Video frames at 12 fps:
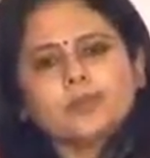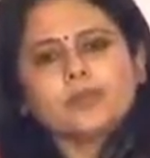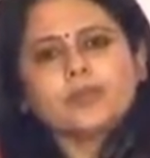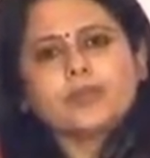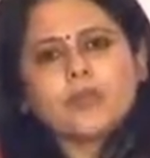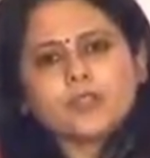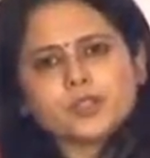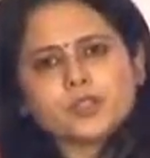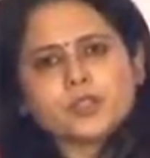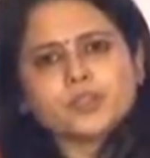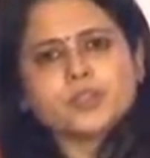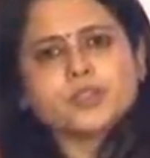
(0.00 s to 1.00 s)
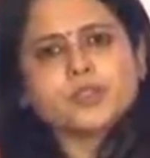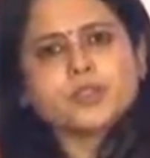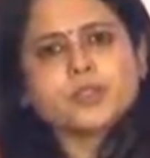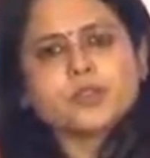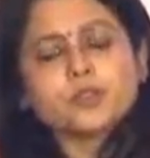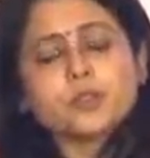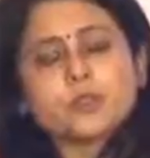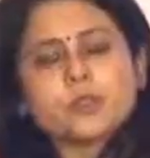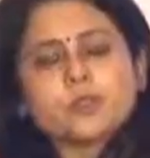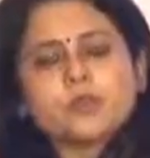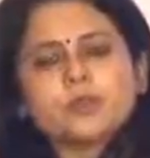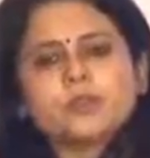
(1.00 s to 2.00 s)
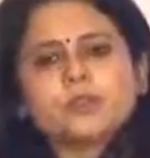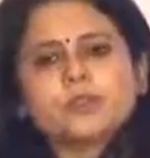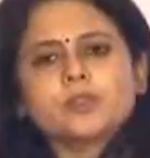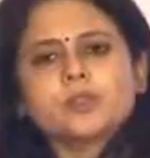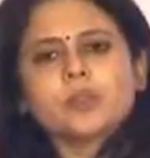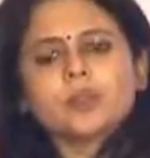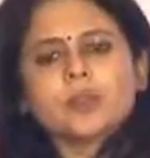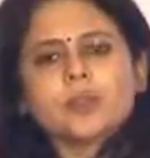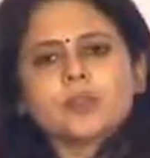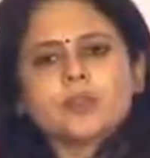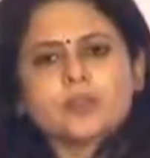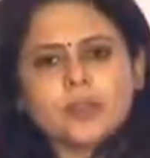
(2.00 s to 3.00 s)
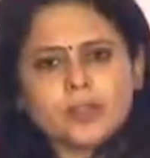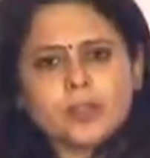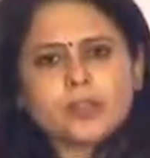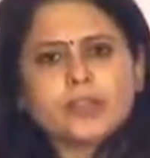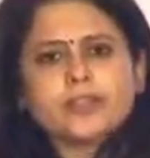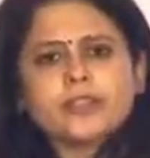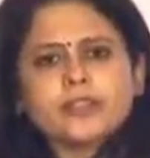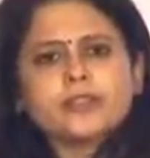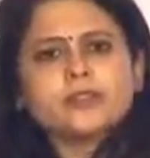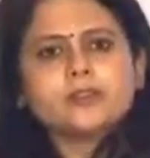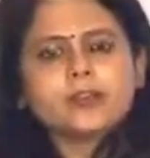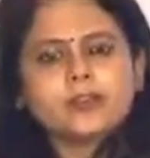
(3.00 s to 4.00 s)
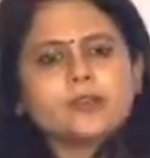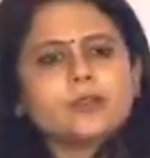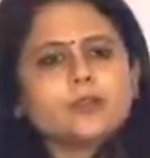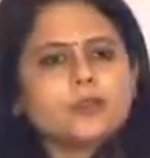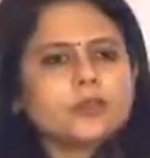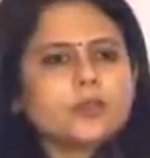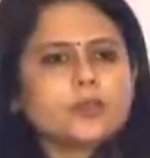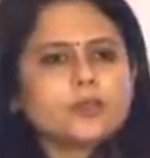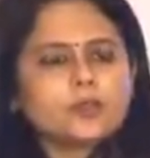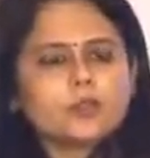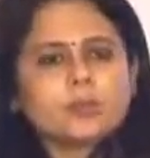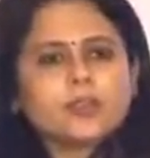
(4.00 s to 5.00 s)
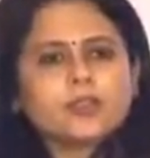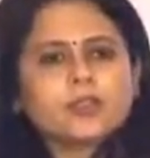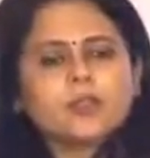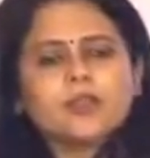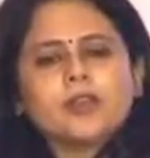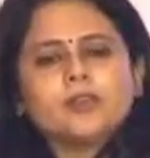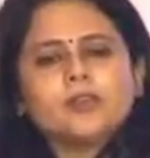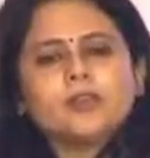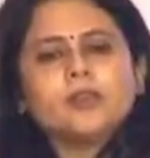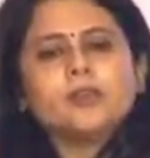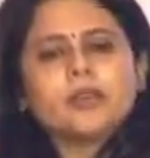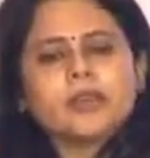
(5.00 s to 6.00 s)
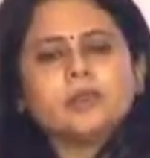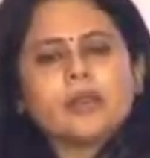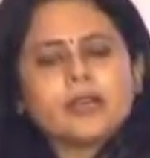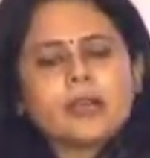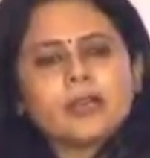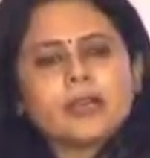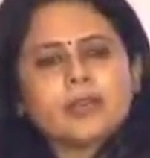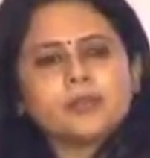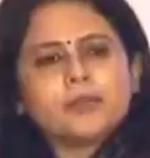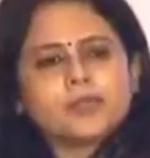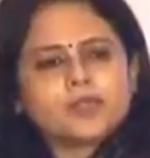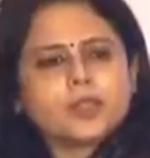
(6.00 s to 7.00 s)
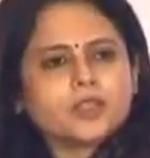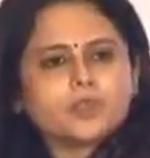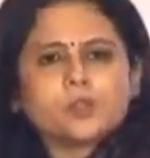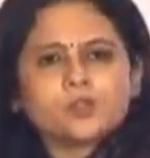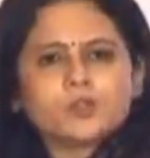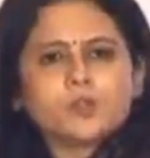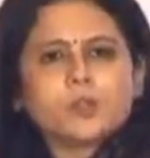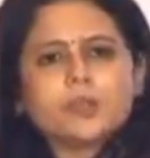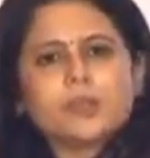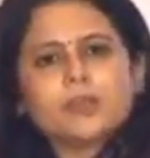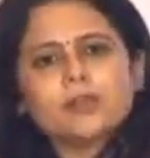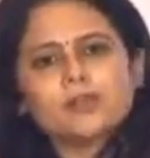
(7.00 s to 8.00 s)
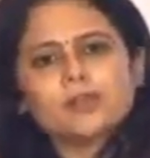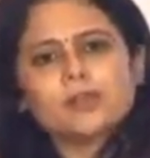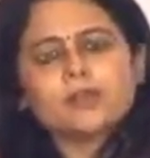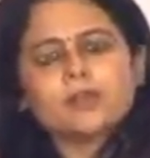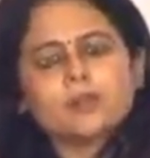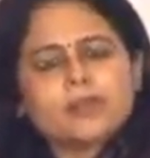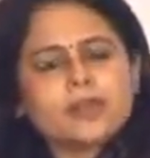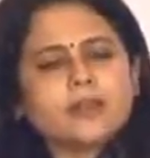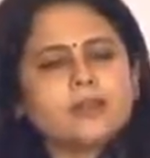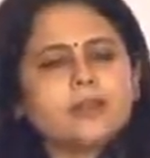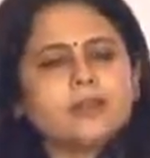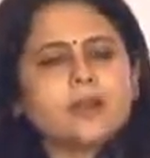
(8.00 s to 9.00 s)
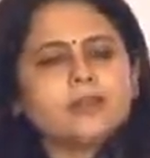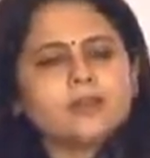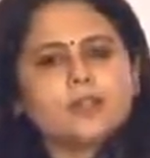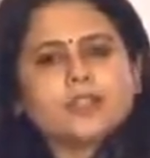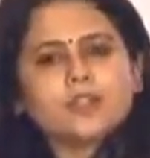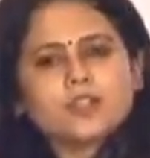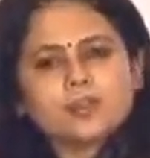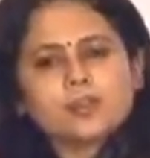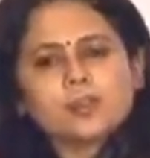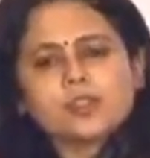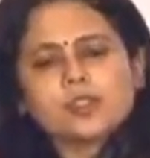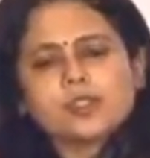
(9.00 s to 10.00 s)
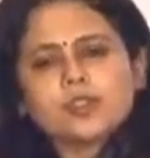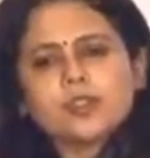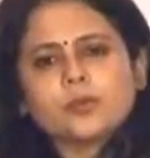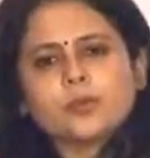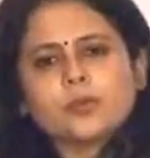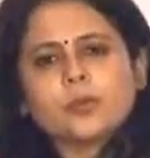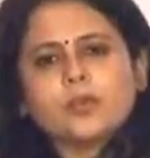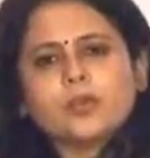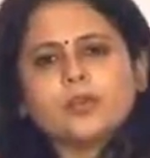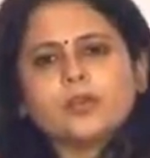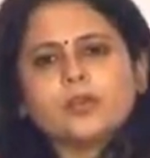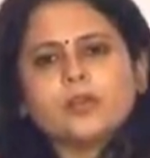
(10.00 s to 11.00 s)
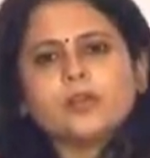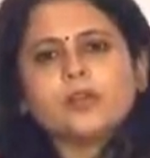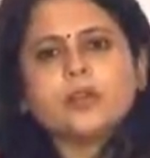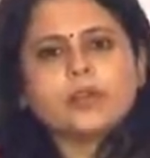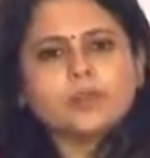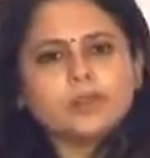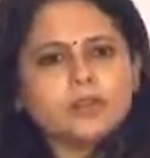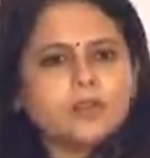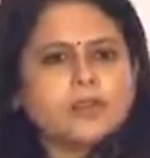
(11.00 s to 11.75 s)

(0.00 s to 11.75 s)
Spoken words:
financial services. HSBC was a great organization. It is amongst the in our campus, in most of the category 1 schools, it would be a tier 1